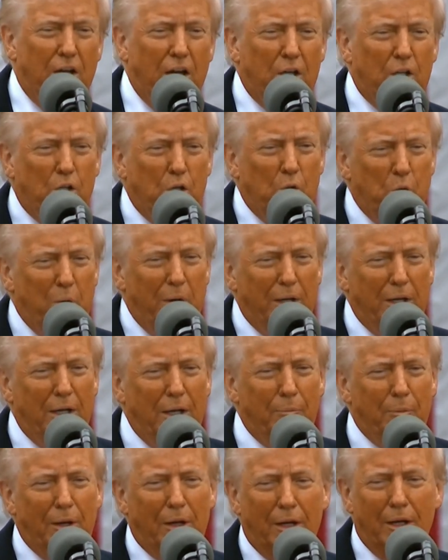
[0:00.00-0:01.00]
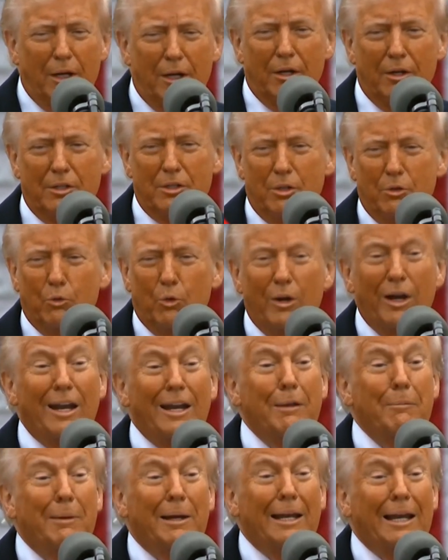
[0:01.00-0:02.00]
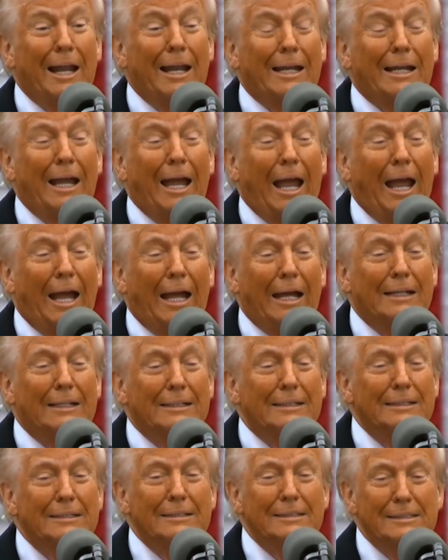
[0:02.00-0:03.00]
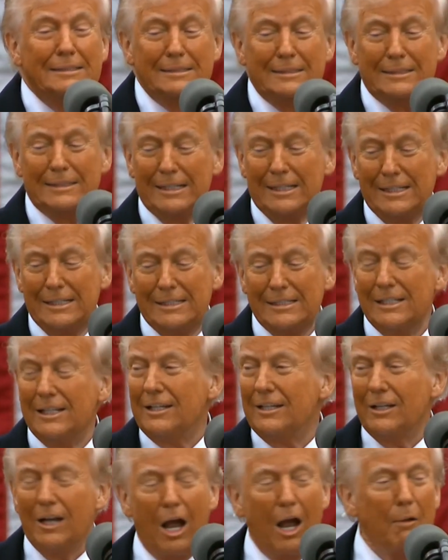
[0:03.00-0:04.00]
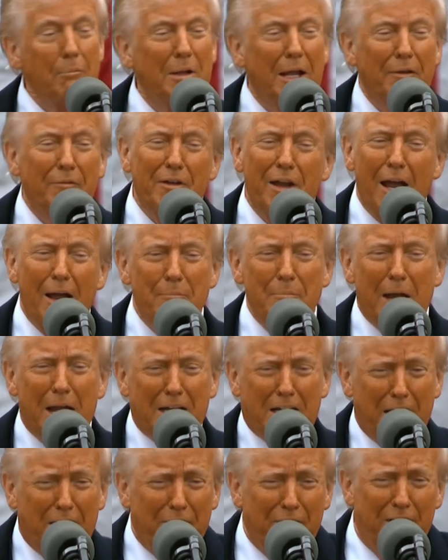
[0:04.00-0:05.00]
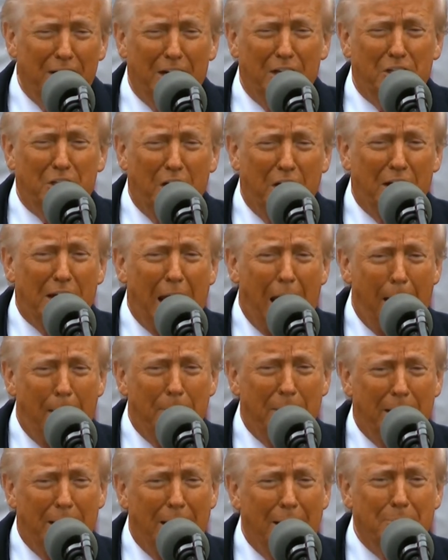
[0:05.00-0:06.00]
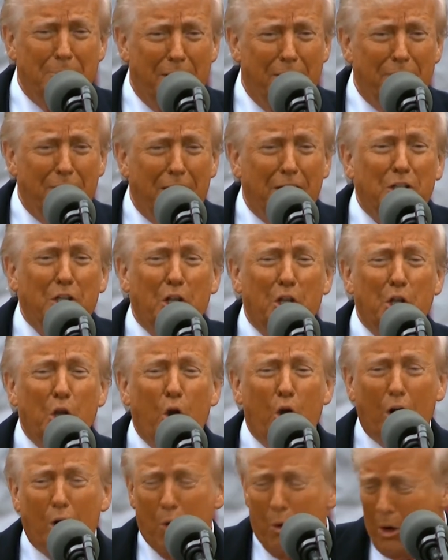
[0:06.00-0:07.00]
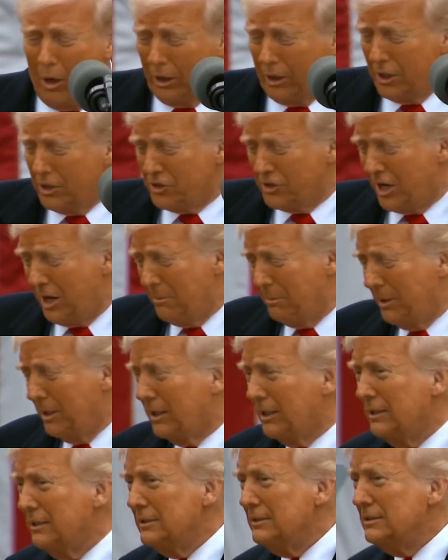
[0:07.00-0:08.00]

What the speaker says: it got too windy, but here, would anybody like a hat? I'm not giving it to a cabinet. I'm giving it to the auto workers. Come here.